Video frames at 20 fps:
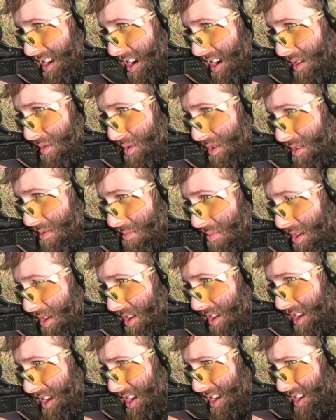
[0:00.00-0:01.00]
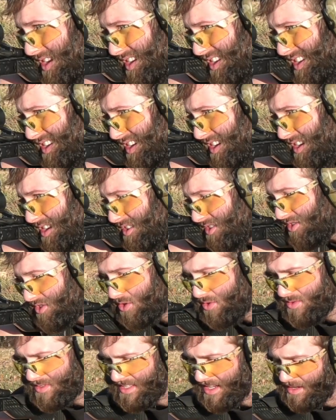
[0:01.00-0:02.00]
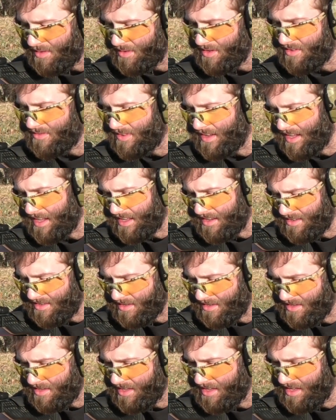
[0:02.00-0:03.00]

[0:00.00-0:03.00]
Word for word: I wouldn't probably choose that one if I had to